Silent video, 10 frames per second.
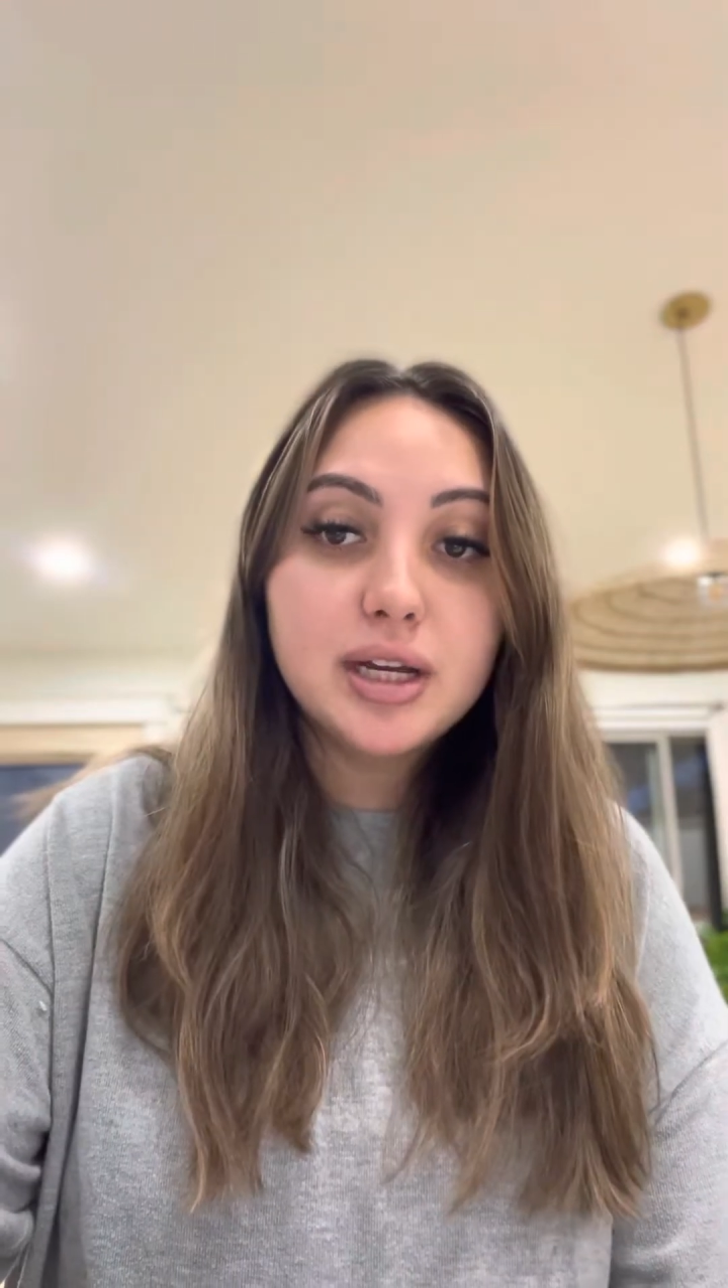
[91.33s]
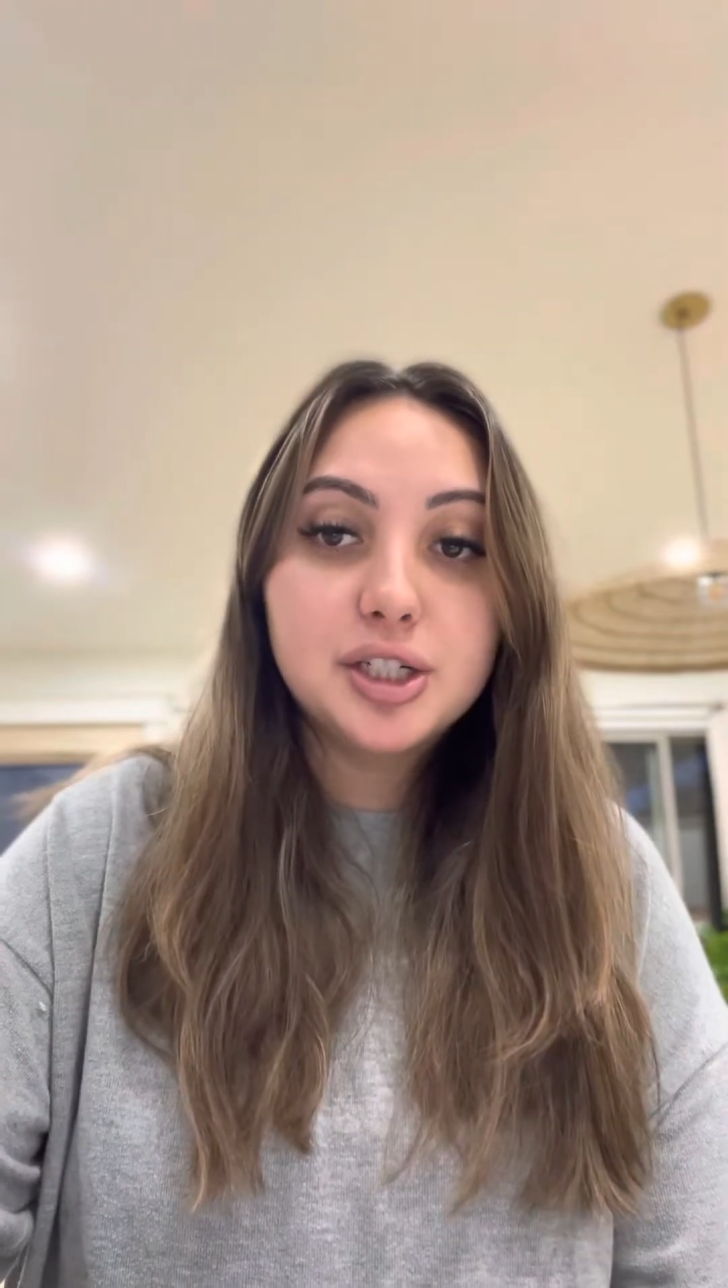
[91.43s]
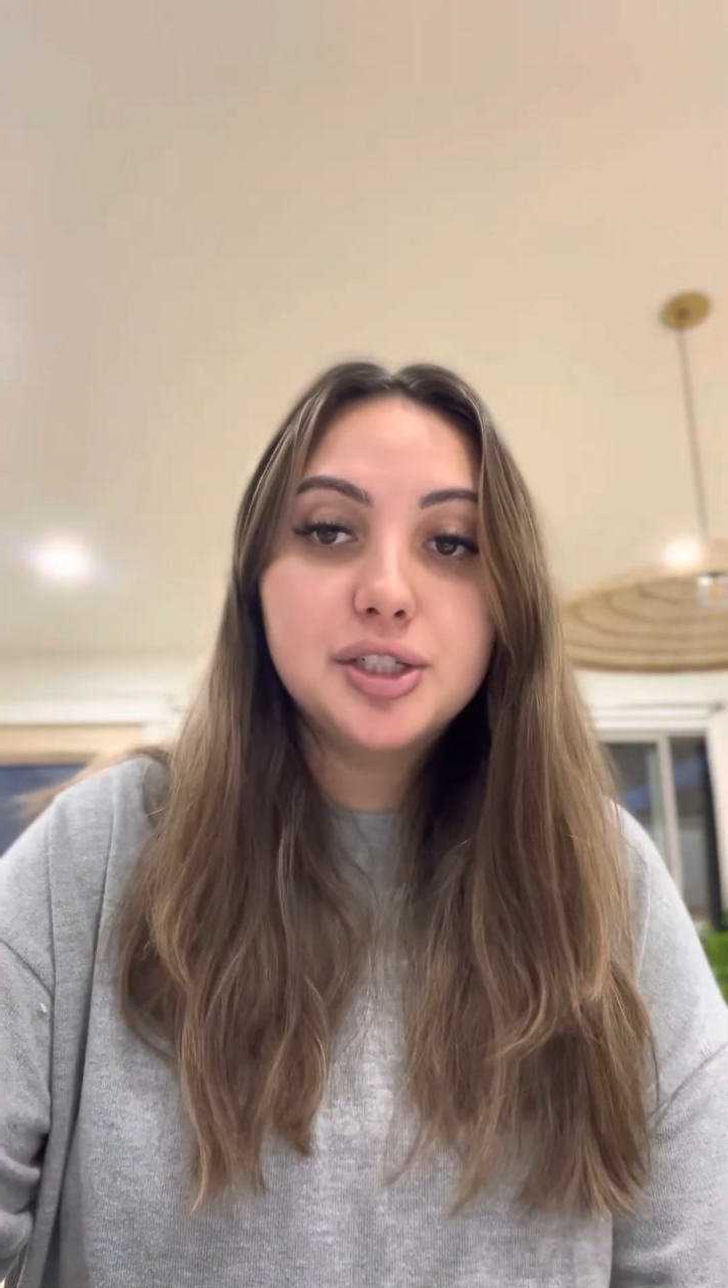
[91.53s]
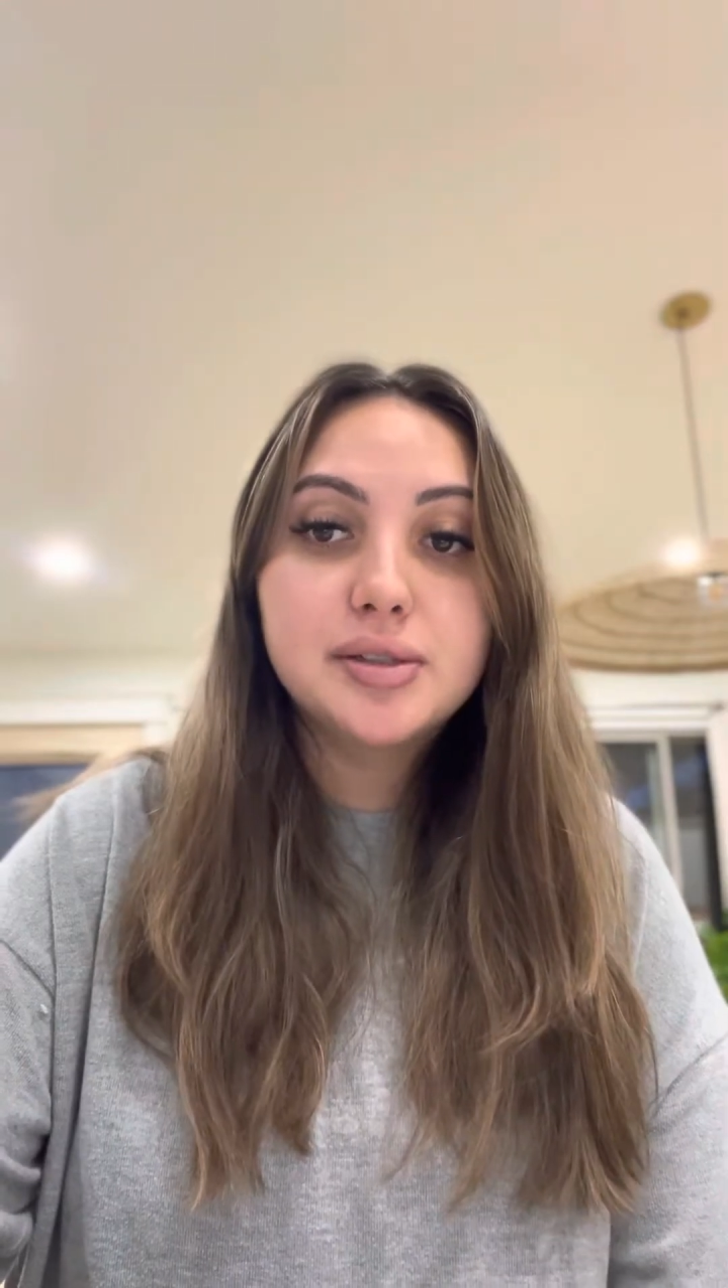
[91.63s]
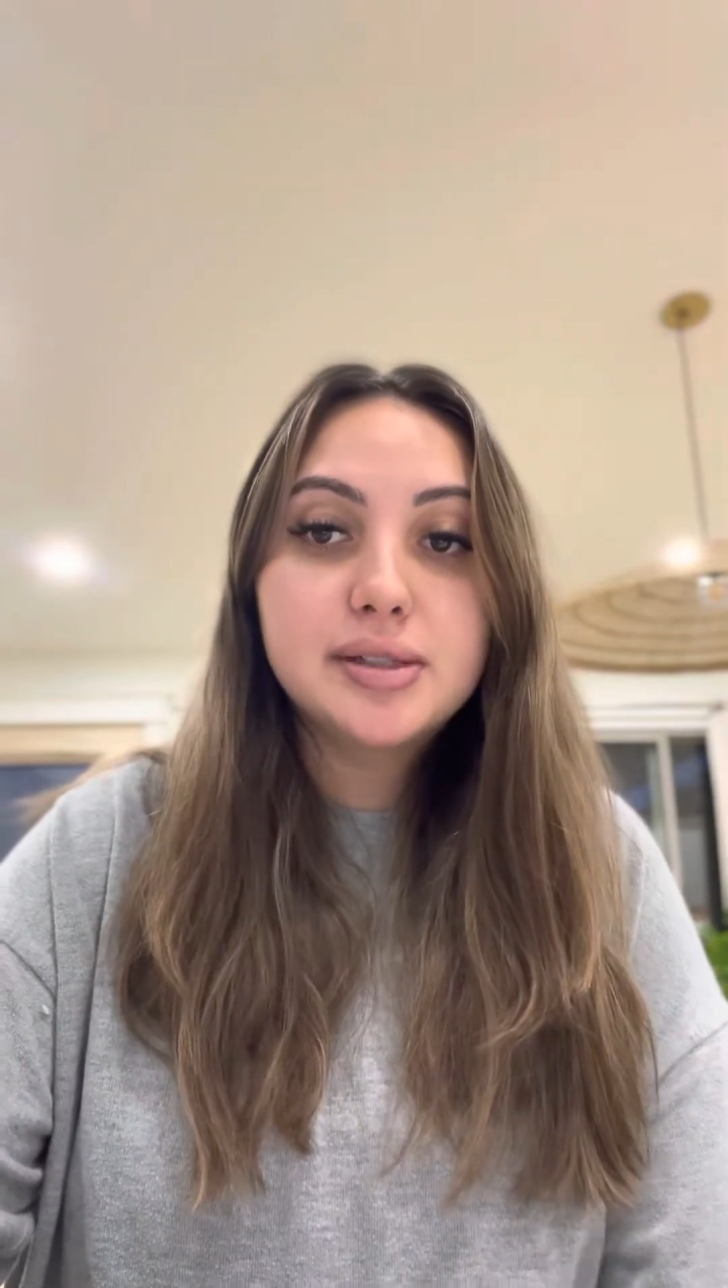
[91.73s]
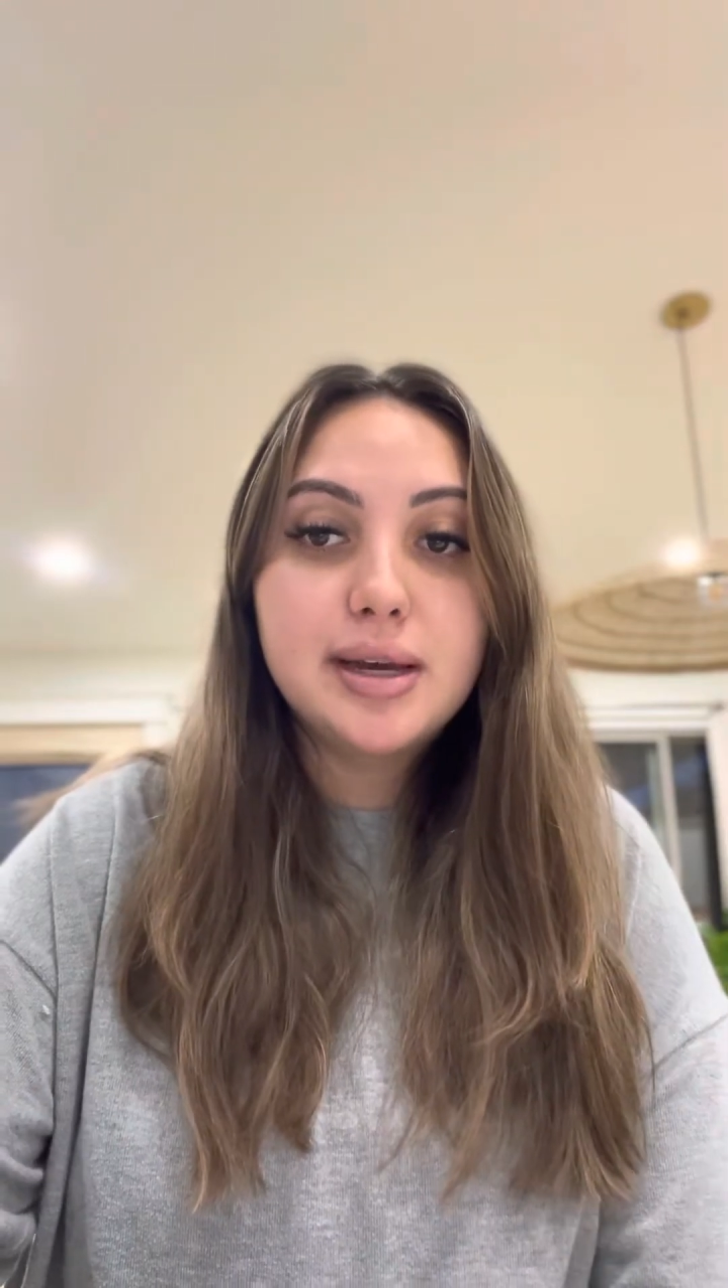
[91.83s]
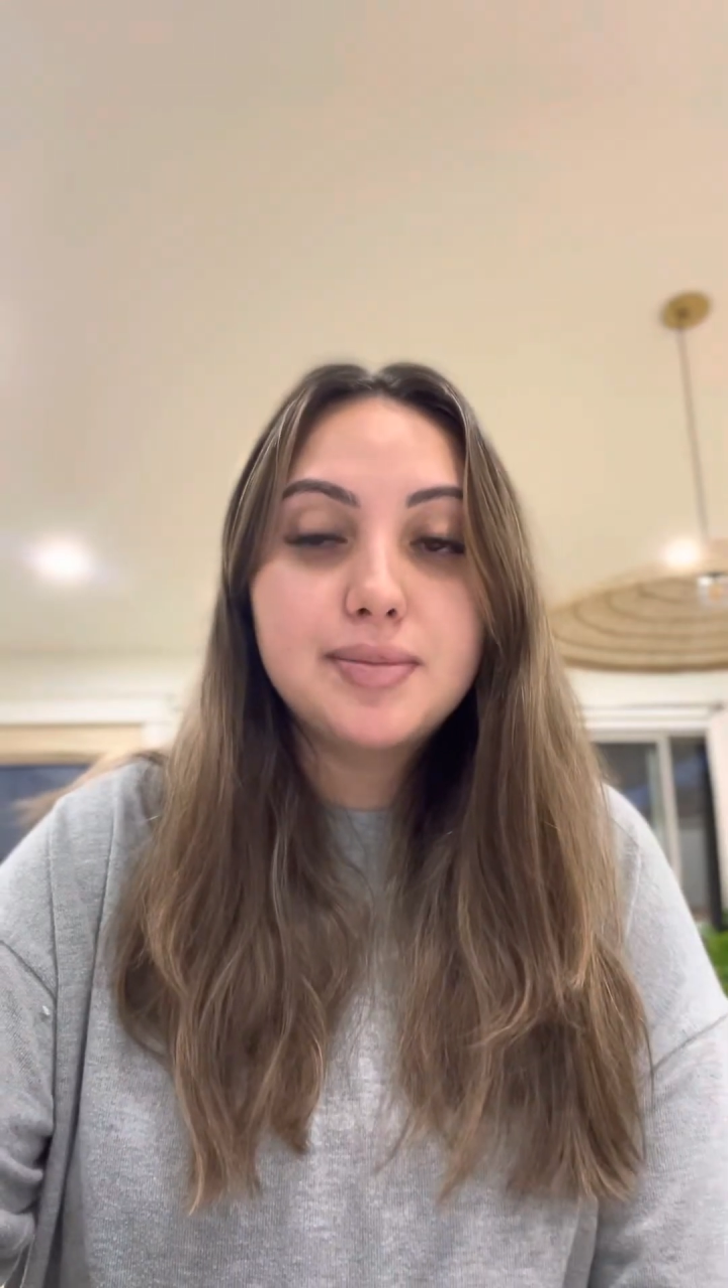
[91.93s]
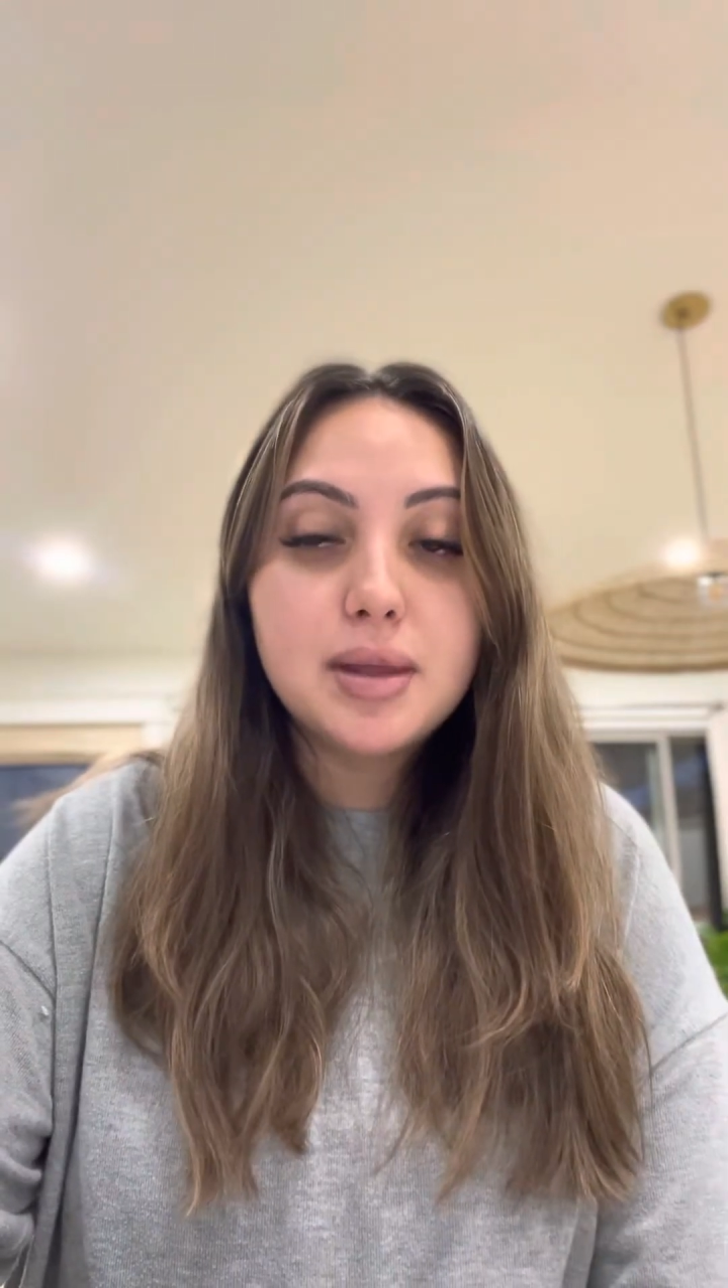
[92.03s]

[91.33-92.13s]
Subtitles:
issues keep